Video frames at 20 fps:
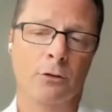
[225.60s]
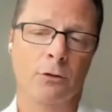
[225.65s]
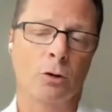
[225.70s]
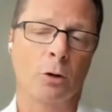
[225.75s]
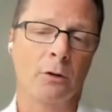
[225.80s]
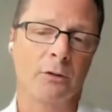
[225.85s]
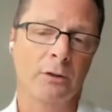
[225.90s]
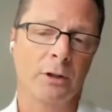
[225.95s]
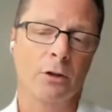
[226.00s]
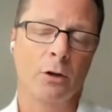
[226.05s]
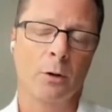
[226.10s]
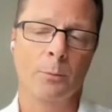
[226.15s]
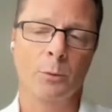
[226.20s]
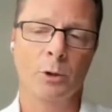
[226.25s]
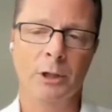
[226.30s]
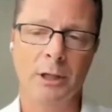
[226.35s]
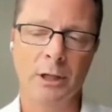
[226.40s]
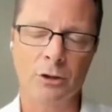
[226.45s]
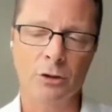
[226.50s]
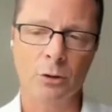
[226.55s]
transit
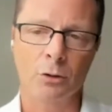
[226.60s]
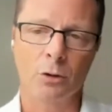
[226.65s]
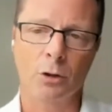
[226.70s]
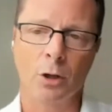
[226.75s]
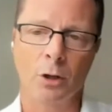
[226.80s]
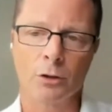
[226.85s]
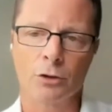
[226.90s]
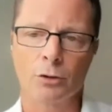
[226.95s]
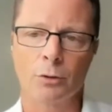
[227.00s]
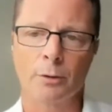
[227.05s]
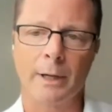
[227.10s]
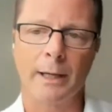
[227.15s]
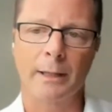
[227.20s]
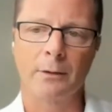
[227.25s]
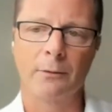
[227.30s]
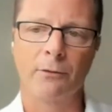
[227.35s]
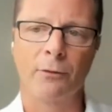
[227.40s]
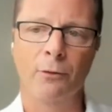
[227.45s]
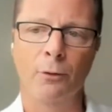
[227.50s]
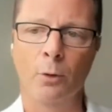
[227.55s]
communication contract
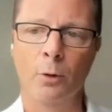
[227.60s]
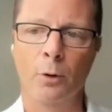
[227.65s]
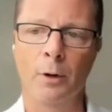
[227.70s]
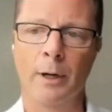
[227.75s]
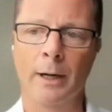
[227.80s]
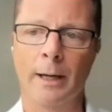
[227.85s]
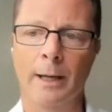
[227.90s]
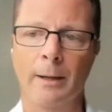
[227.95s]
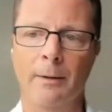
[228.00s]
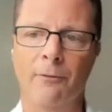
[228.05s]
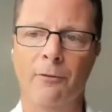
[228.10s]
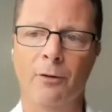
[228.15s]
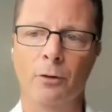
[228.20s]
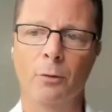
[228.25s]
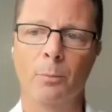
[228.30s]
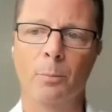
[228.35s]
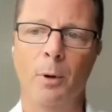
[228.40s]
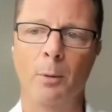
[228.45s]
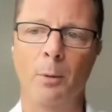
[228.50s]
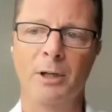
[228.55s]
for
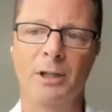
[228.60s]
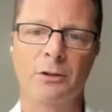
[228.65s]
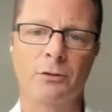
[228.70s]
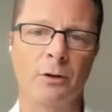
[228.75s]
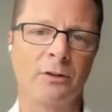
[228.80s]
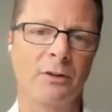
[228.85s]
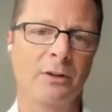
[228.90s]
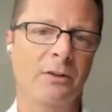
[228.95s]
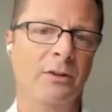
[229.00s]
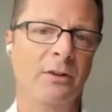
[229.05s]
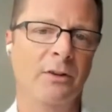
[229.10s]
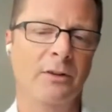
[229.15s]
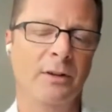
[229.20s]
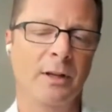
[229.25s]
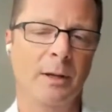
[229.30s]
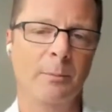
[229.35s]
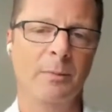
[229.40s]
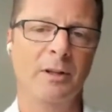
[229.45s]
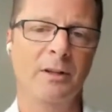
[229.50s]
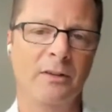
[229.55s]
the public transit
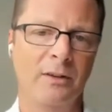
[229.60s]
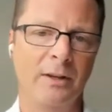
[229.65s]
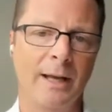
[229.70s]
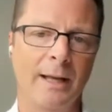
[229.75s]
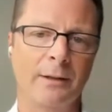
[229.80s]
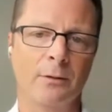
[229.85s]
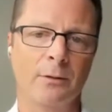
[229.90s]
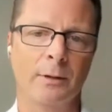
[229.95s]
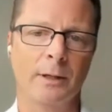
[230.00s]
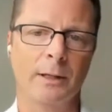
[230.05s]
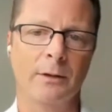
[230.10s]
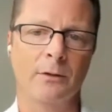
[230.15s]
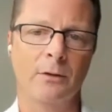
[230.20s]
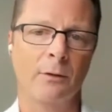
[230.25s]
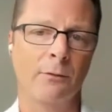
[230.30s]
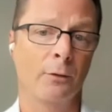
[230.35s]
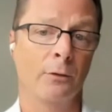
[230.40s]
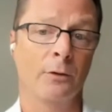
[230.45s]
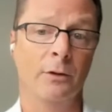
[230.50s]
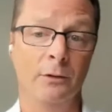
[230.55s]
system in Seattle and San
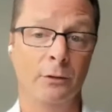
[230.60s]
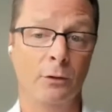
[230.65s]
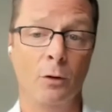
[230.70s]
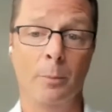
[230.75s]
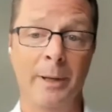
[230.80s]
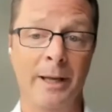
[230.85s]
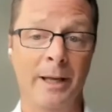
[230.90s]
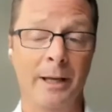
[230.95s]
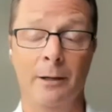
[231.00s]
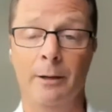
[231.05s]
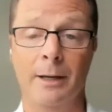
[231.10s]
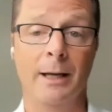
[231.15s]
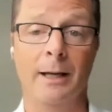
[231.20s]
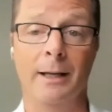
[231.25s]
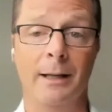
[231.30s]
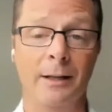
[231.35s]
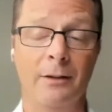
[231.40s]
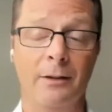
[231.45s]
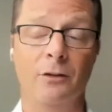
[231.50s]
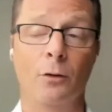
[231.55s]
Francisco Bay Area.
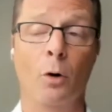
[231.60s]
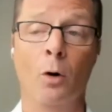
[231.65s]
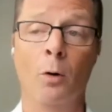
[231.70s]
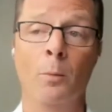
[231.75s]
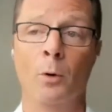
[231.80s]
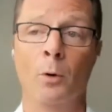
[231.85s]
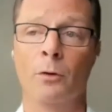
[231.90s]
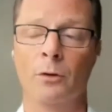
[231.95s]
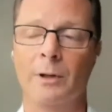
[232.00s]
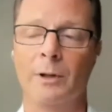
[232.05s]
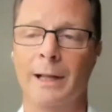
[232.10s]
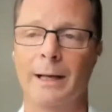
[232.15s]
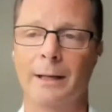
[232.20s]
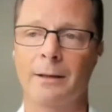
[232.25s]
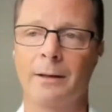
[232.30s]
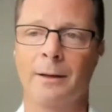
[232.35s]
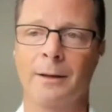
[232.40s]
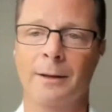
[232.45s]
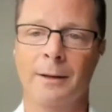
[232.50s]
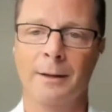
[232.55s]
It's almost like
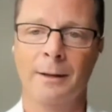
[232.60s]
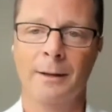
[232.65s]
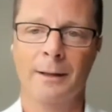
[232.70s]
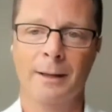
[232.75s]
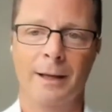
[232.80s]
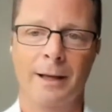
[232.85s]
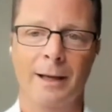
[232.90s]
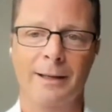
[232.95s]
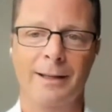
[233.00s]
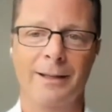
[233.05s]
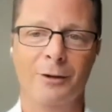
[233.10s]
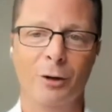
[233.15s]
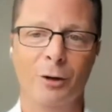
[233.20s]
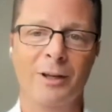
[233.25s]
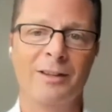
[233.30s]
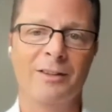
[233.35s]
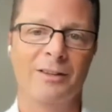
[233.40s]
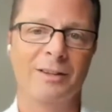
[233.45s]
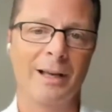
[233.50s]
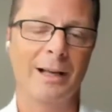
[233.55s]

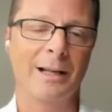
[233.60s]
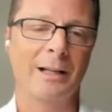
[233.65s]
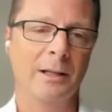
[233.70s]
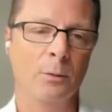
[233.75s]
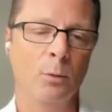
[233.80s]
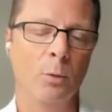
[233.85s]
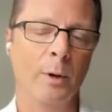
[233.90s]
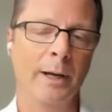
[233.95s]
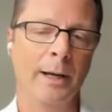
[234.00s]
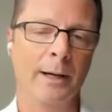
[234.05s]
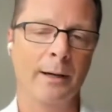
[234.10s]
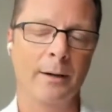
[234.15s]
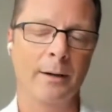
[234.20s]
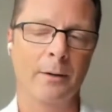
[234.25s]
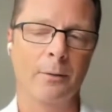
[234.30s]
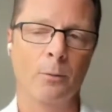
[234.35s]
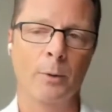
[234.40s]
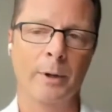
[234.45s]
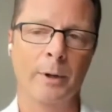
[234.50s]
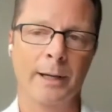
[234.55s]
exactly where
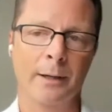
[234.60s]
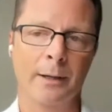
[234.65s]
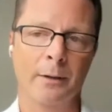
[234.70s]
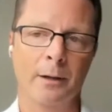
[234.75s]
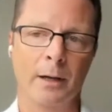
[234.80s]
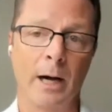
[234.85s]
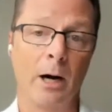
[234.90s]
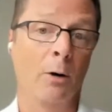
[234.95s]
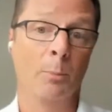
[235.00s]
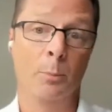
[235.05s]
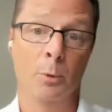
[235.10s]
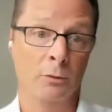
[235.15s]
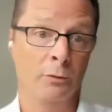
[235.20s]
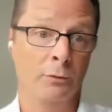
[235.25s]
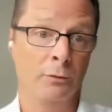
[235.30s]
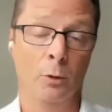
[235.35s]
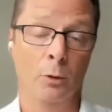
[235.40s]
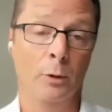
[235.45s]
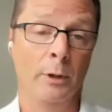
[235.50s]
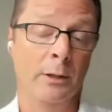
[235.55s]
our
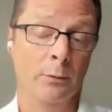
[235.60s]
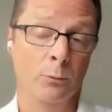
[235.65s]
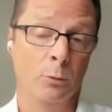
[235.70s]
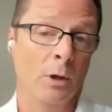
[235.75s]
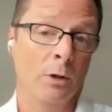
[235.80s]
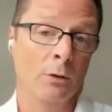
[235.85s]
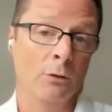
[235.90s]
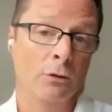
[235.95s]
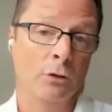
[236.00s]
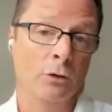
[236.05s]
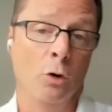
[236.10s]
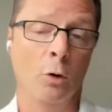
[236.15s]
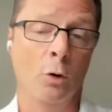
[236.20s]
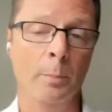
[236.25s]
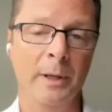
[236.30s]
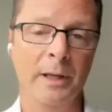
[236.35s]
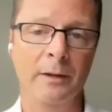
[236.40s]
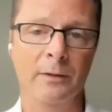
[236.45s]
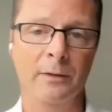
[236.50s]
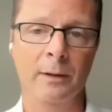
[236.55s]
portfolio and where our scope
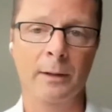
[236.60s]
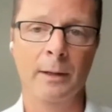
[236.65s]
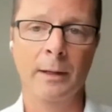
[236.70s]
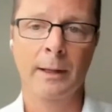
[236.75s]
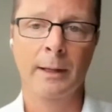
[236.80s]
is.